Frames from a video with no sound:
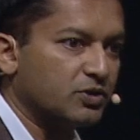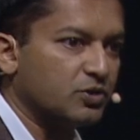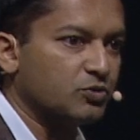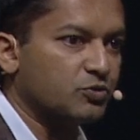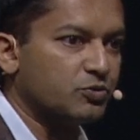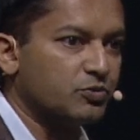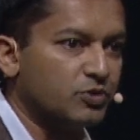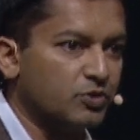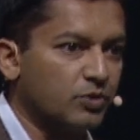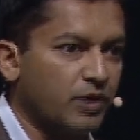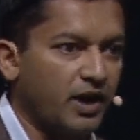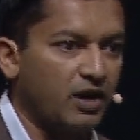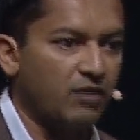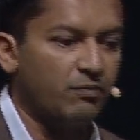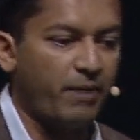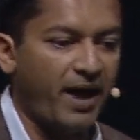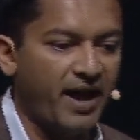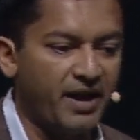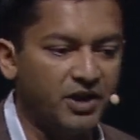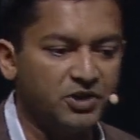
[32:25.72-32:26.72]
to kind of
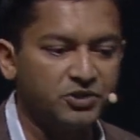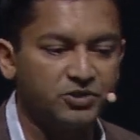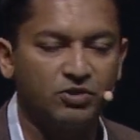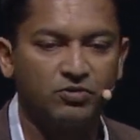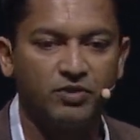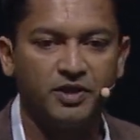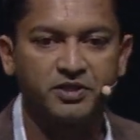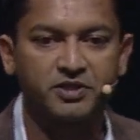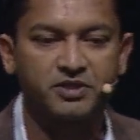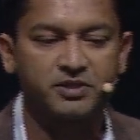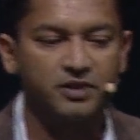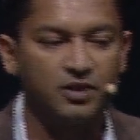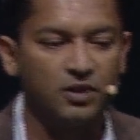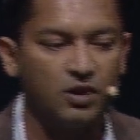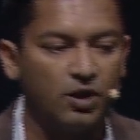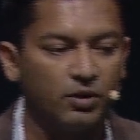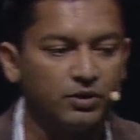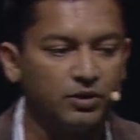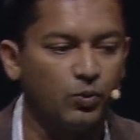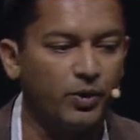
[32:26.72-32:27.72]
manage the risks
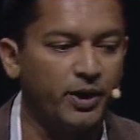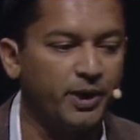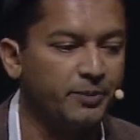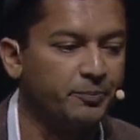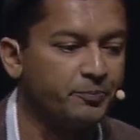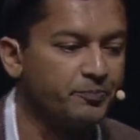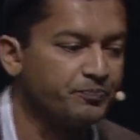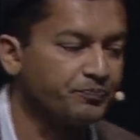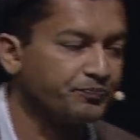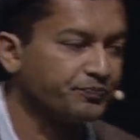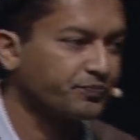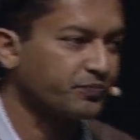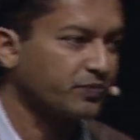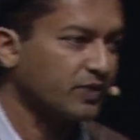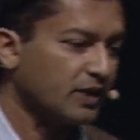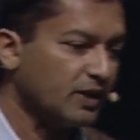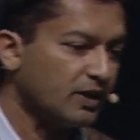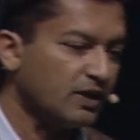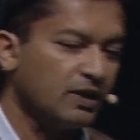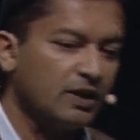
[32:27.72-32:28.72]
along the way.
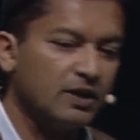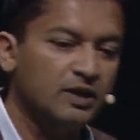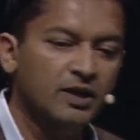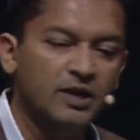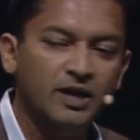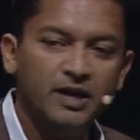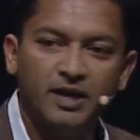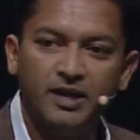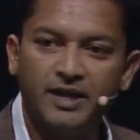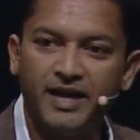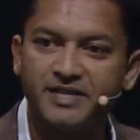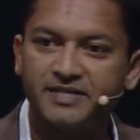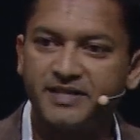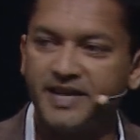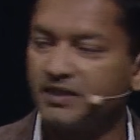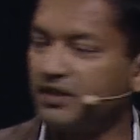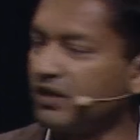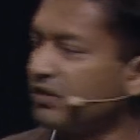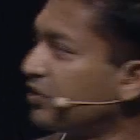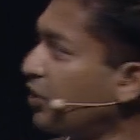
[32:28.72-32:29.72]
Let's
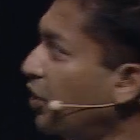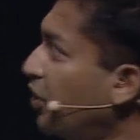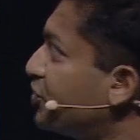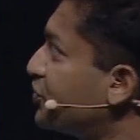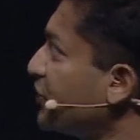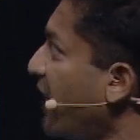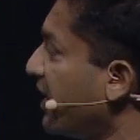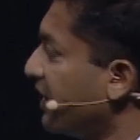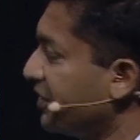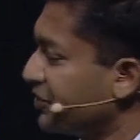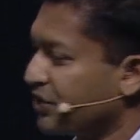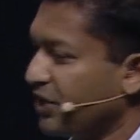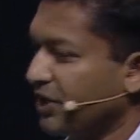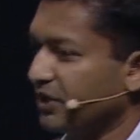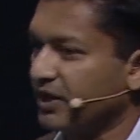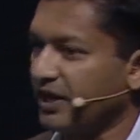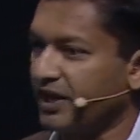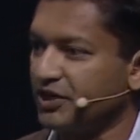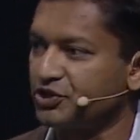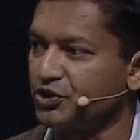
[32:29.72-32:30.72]
take the third challenge here
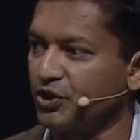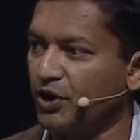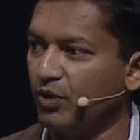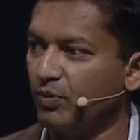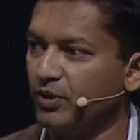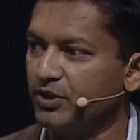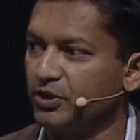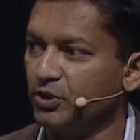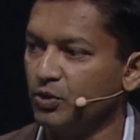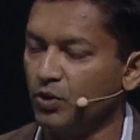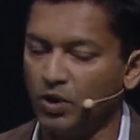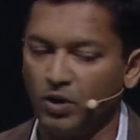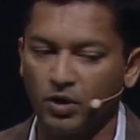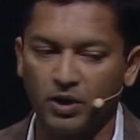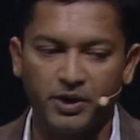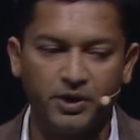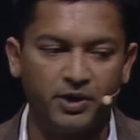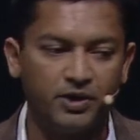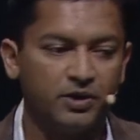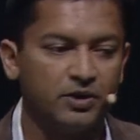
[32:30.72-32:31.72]
that I shared with you
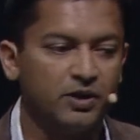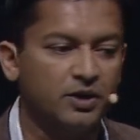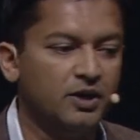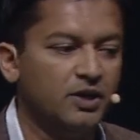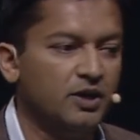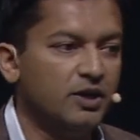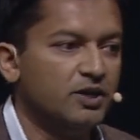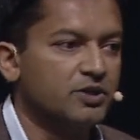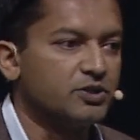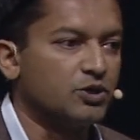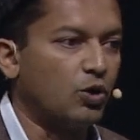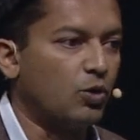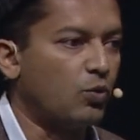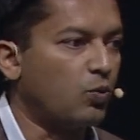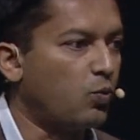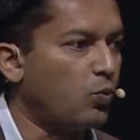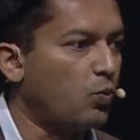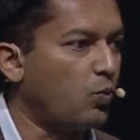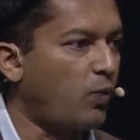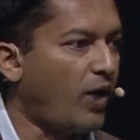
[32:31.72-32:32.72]
earlier.
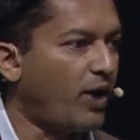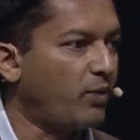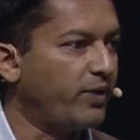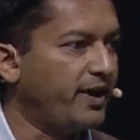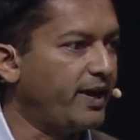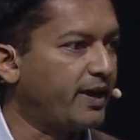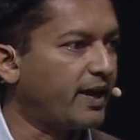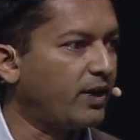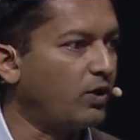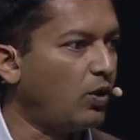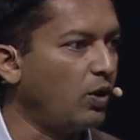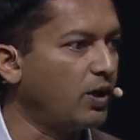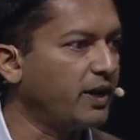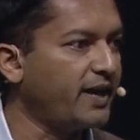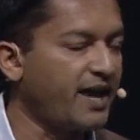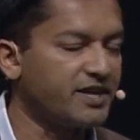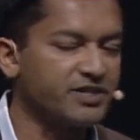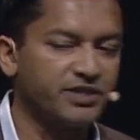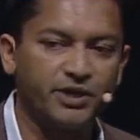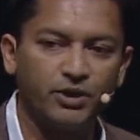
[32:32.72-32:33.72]
So when we can only
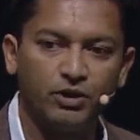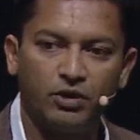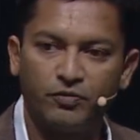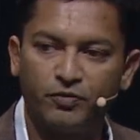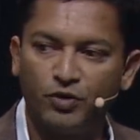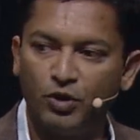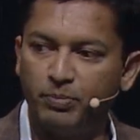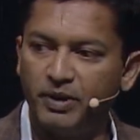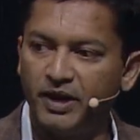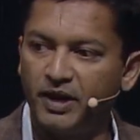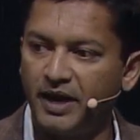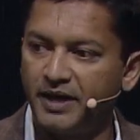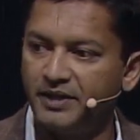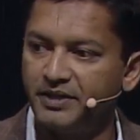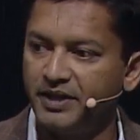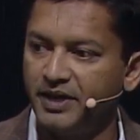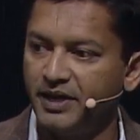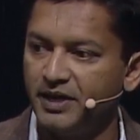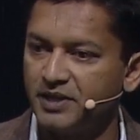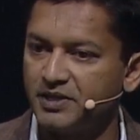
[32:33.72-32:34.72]
execute a few big
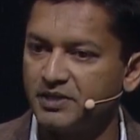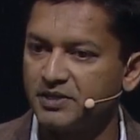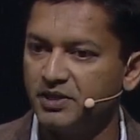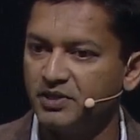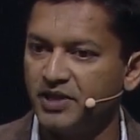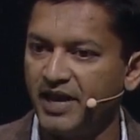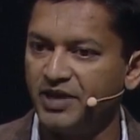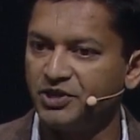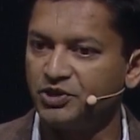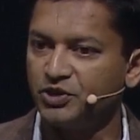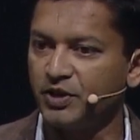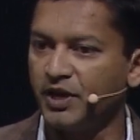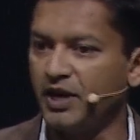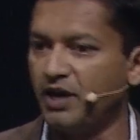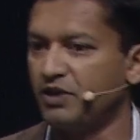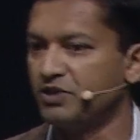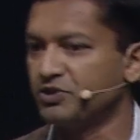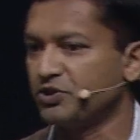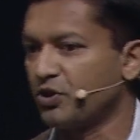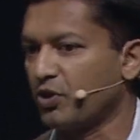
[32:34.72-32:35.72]
ideas, the danger
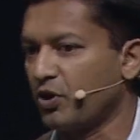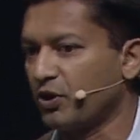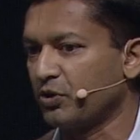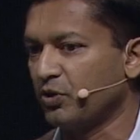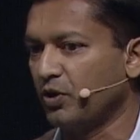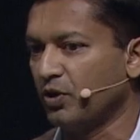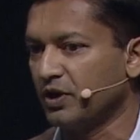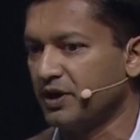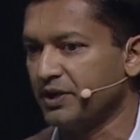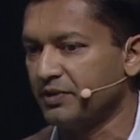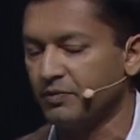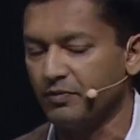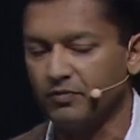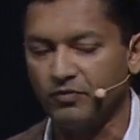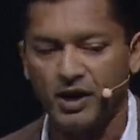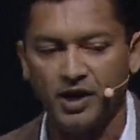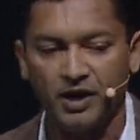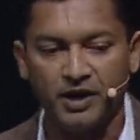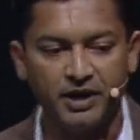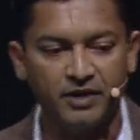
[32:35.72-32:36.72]
here is you're going to only
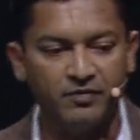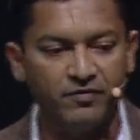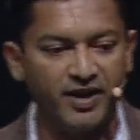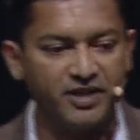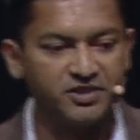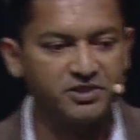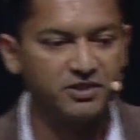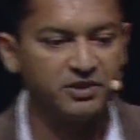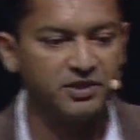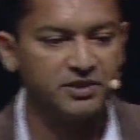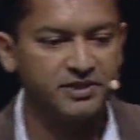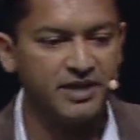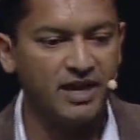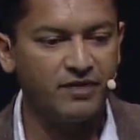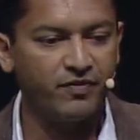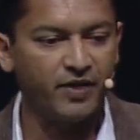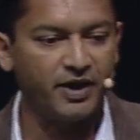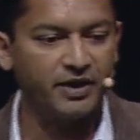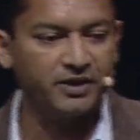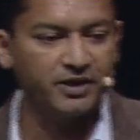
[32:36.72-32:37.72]
invest in the
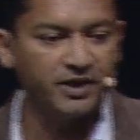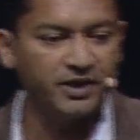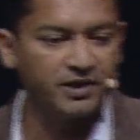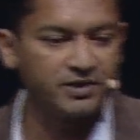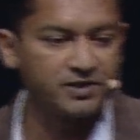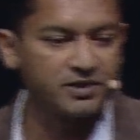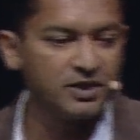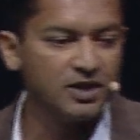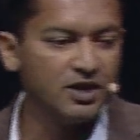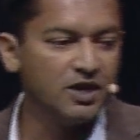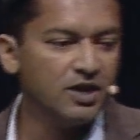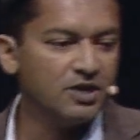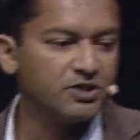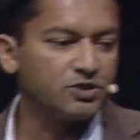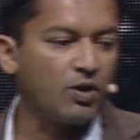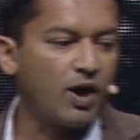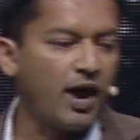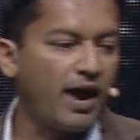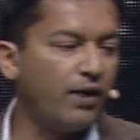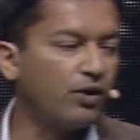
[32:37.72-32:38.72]
safe ideas.
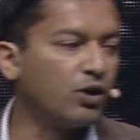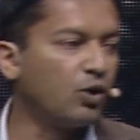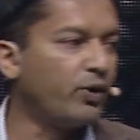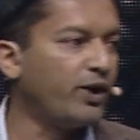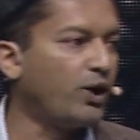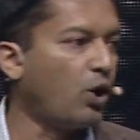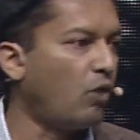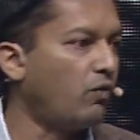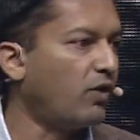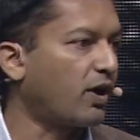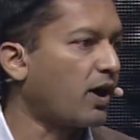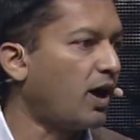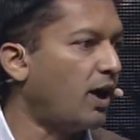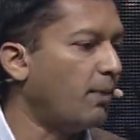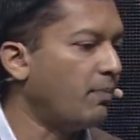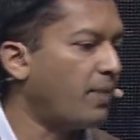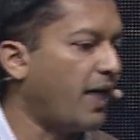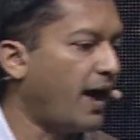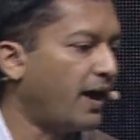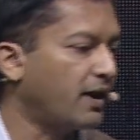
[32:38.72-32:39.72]
So how do we
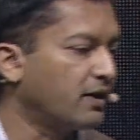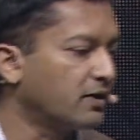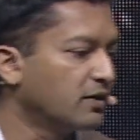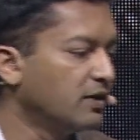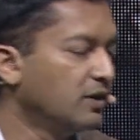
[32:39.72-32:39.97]
overcome that?